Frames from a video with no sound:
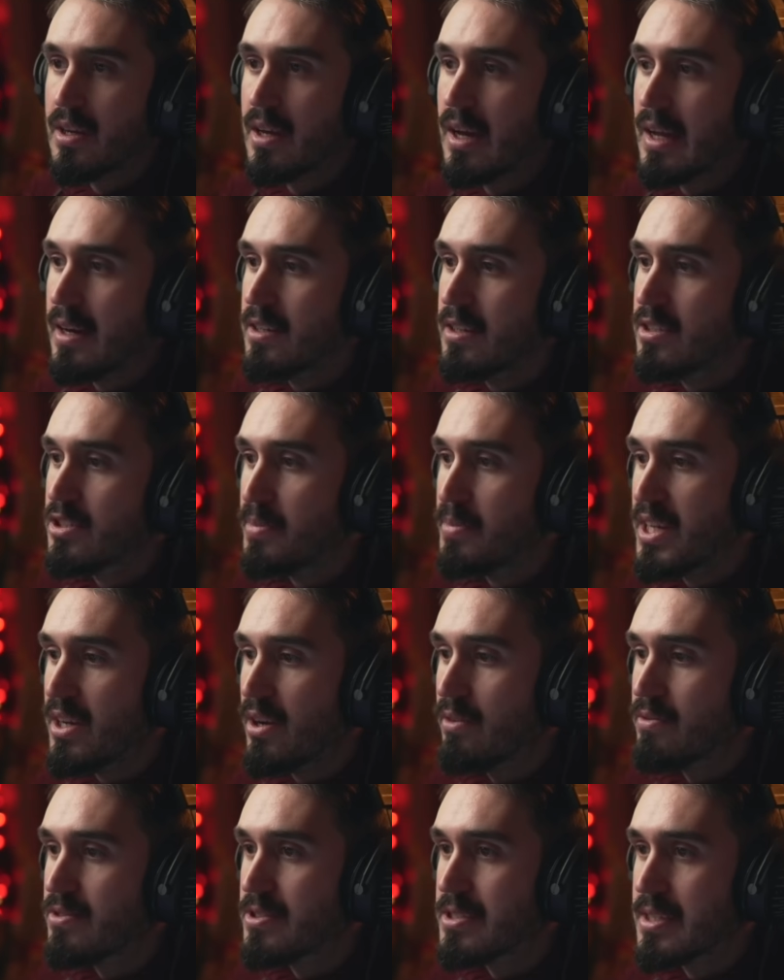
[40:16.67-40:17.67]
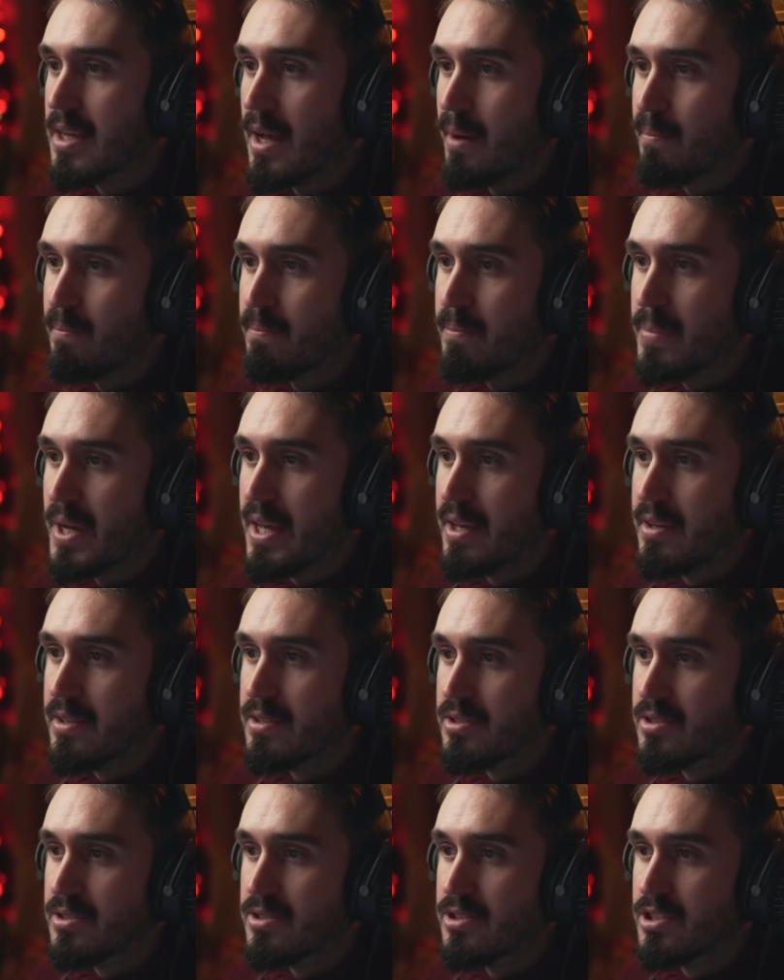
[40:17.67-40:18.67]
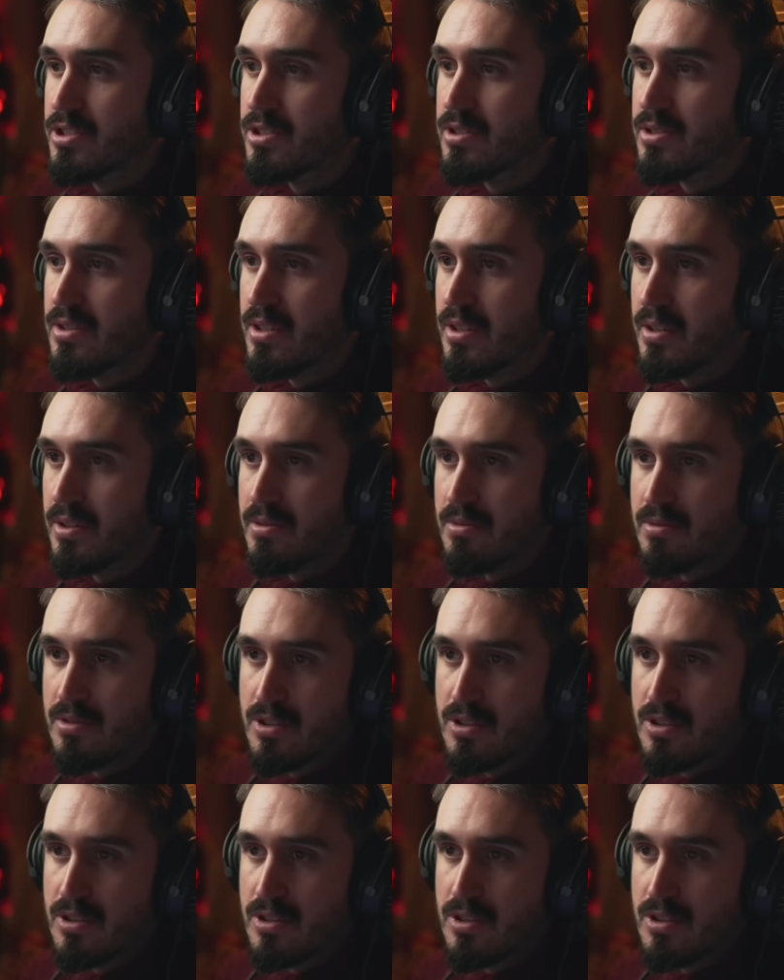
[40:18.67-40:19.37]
and a little bit of sub bass, just, you know,